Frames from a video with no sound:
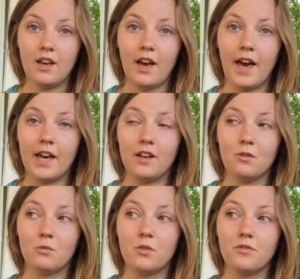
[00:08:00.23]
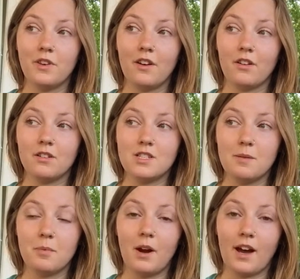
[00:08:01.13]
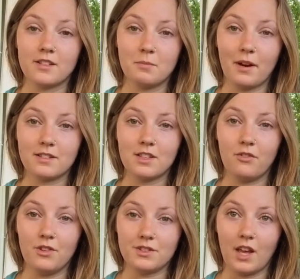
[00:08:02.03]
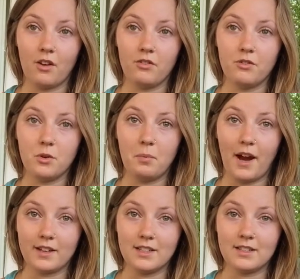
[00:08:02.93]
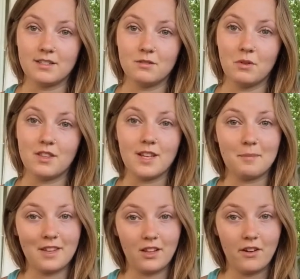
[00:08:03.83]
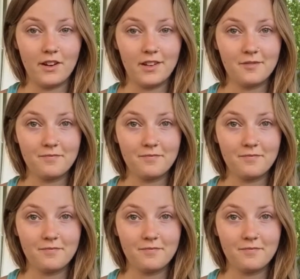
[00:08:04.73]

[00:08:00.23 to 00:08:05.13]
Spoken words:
and reveal deeper aspects of the self through practice with depth and clarity.